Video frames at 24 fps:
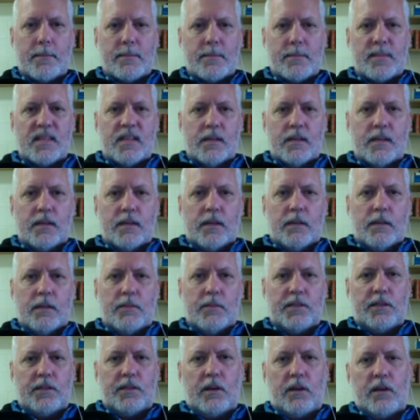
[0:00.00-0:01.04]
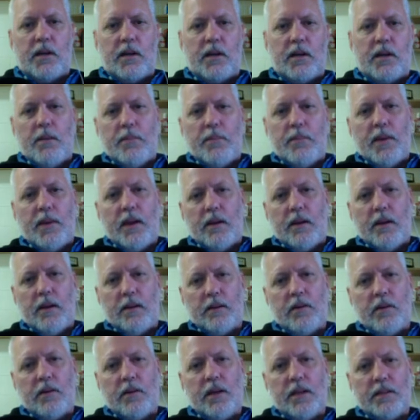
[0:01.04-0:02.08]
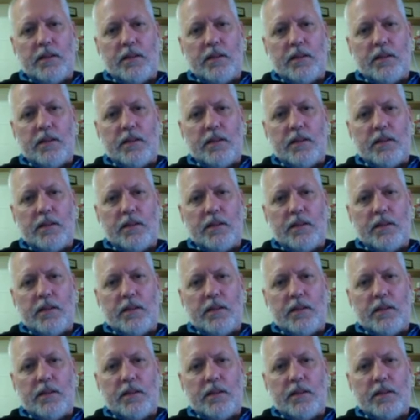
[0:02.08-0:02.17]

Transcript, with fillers: I'm going to start it up, and I'll go ahead and